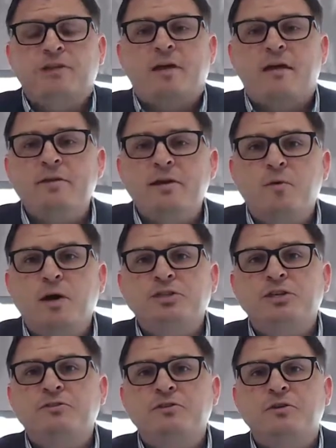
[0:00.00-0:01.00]
If you have any
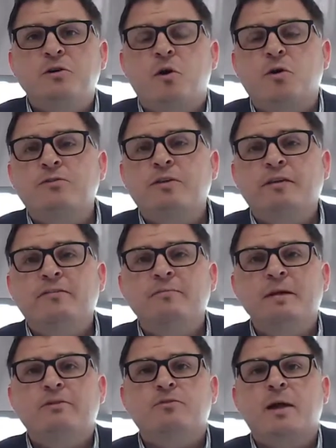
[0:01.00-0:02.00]
questions, you can call or text
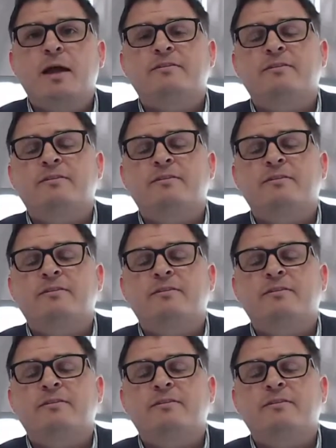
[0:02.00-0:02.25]
me direct,